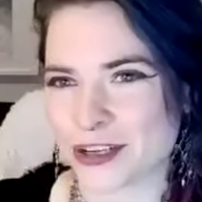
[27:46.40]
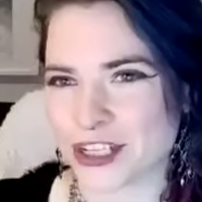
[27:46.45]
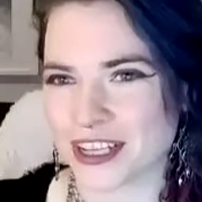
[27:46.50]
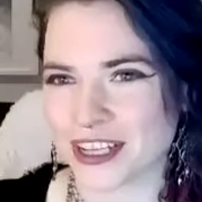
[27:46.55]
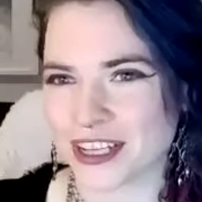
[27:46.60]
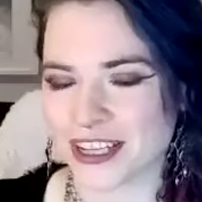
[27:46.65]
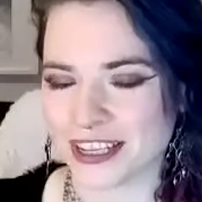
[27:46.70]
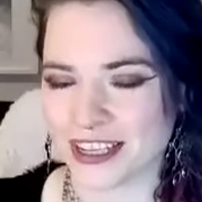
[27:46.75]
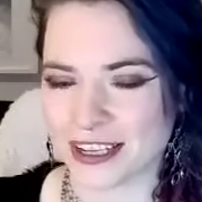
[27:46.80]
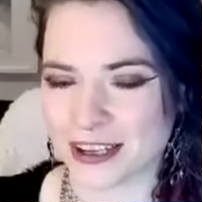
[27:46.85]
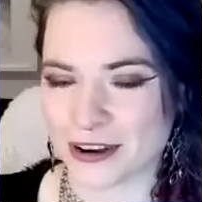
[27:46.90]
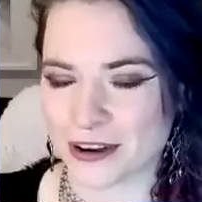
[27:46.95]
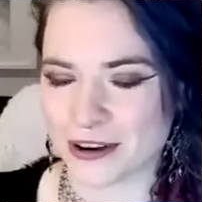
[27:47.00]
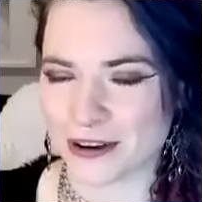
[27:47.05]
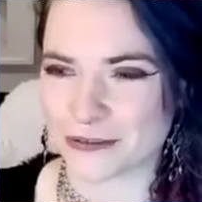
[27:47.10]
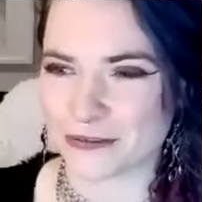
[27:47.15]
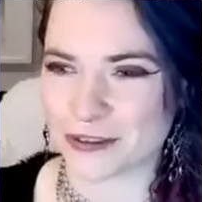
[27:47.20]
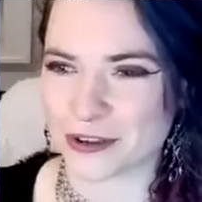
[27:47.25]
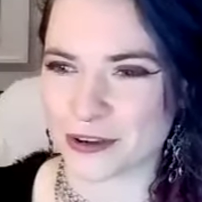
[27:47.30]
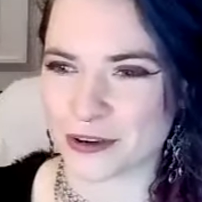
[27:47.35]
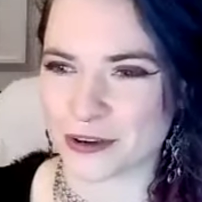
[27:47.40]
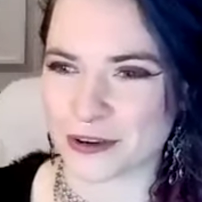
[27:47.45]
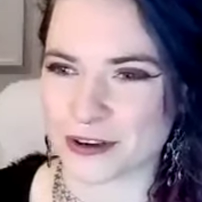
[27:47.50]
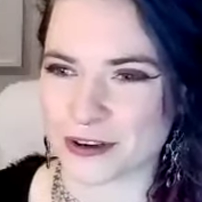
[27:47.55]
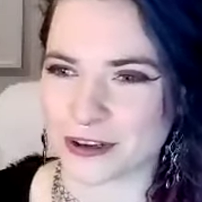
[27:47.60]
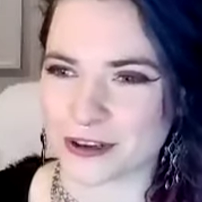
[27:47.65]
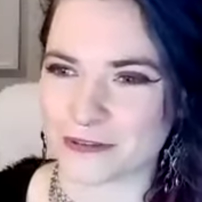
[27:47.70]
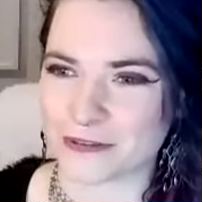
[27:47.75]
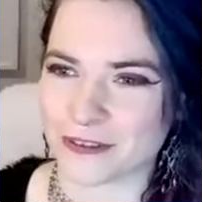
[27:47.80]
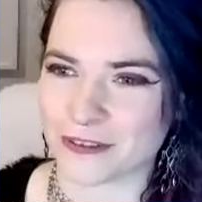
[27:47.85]
any of
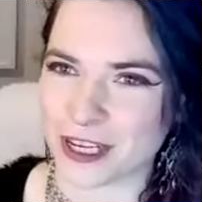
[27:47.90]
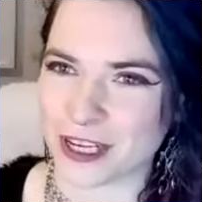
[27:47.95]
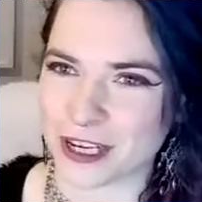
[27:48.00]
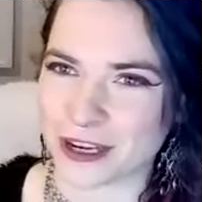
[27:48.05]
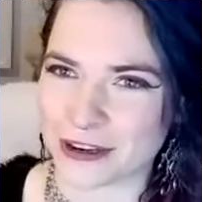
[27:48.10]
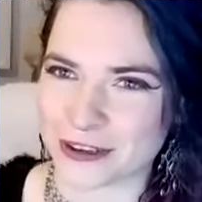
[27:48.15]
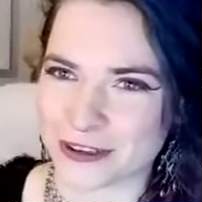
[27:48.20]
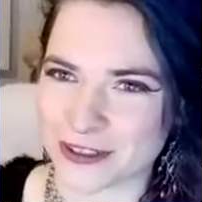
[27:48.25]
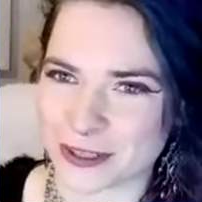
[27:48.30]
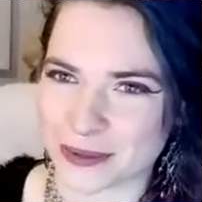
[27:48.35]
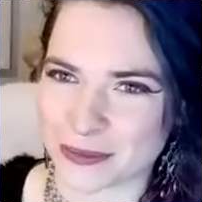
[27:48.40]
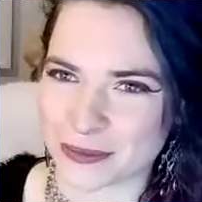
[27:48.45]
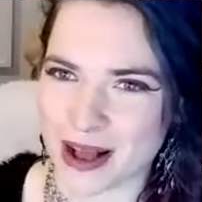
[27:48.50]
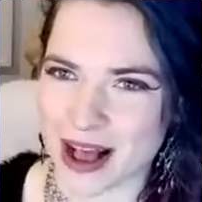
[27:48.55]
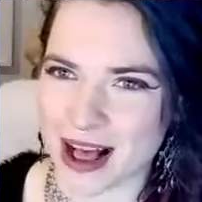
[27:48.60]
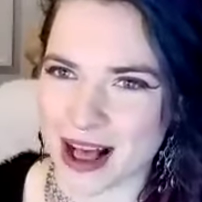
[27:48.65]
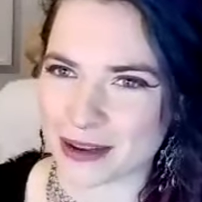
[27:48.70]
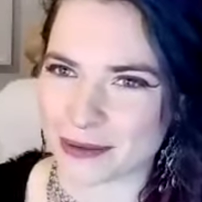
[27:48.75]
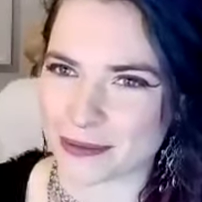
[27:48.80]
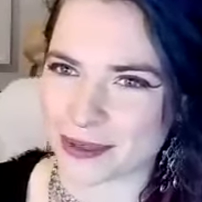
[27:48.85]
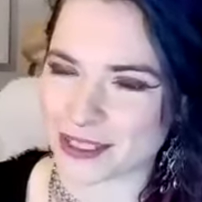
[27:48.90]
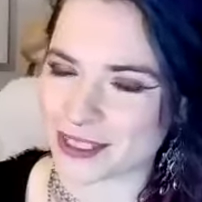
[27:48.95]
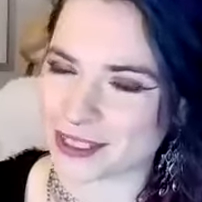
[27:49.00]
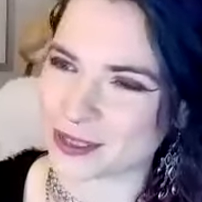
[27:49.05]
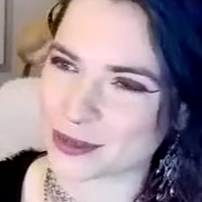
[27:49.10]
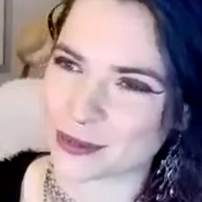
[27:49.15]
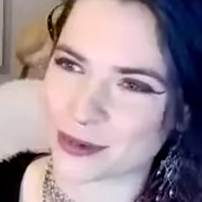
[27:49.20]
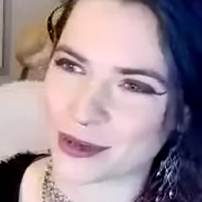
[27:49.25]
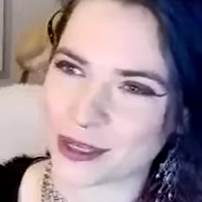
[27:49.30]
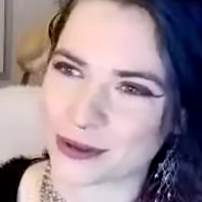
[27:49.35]
your videos in
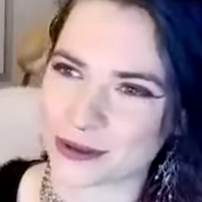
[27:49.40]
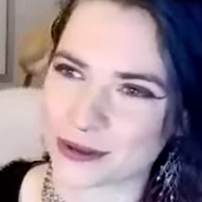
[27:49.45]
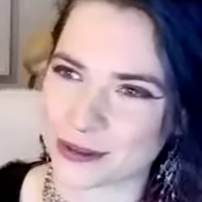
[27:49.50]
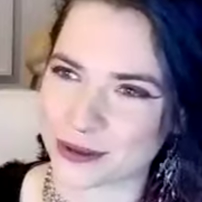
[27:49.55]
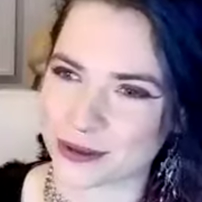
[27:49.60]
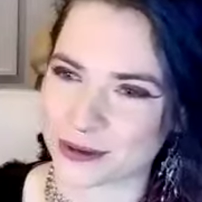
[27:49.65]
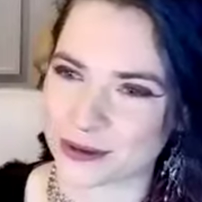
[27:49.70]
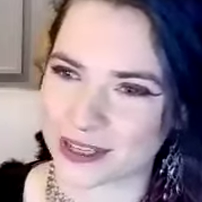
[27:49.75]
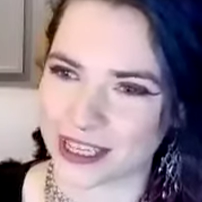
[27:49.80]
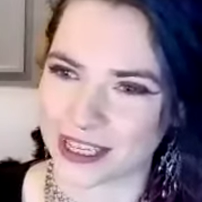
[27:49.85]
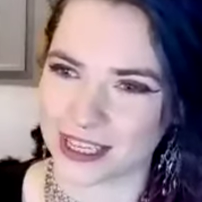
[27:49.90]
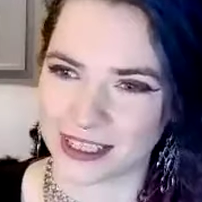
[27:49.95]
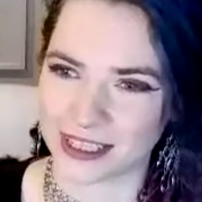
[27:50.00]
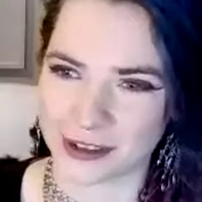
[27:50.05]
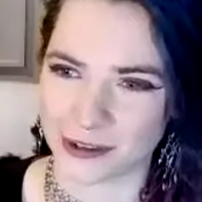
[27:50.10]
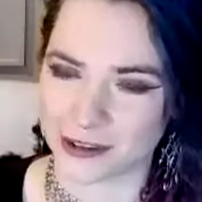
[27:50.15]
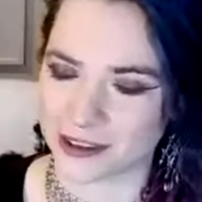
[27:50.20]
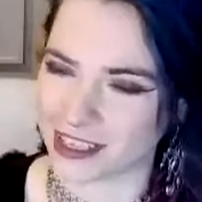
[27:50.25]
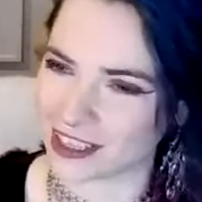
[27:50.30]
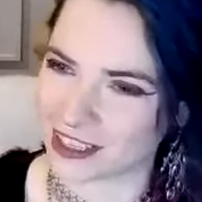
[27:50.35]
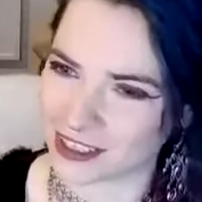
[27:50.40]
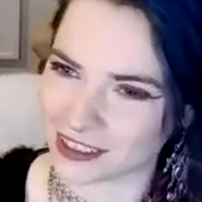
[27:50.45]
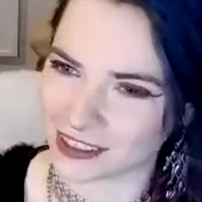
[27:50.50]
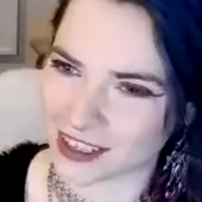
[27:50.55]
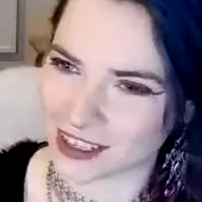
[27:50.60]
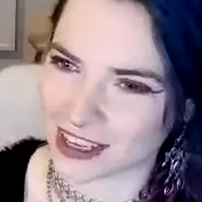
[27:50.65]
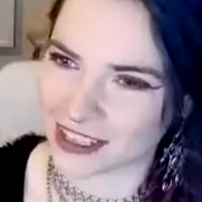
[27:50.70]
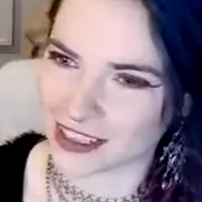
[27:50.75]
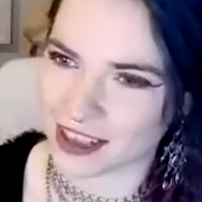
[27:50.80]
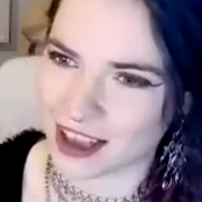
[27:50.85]
parliaments where you're talking or anything
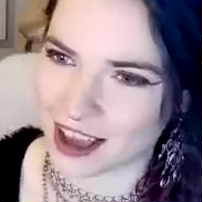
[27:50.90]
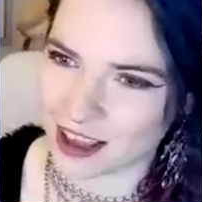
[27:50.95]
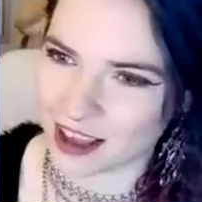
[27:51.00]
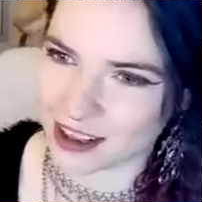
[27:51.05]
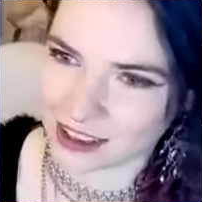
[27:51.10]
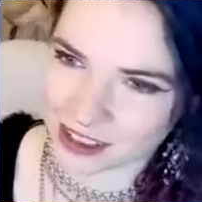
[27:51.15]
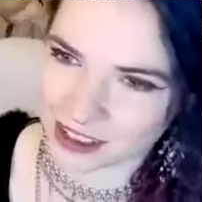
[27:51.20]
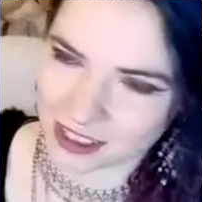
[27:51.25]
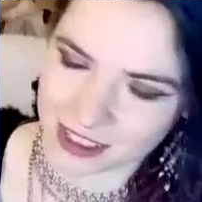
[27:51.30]
like that?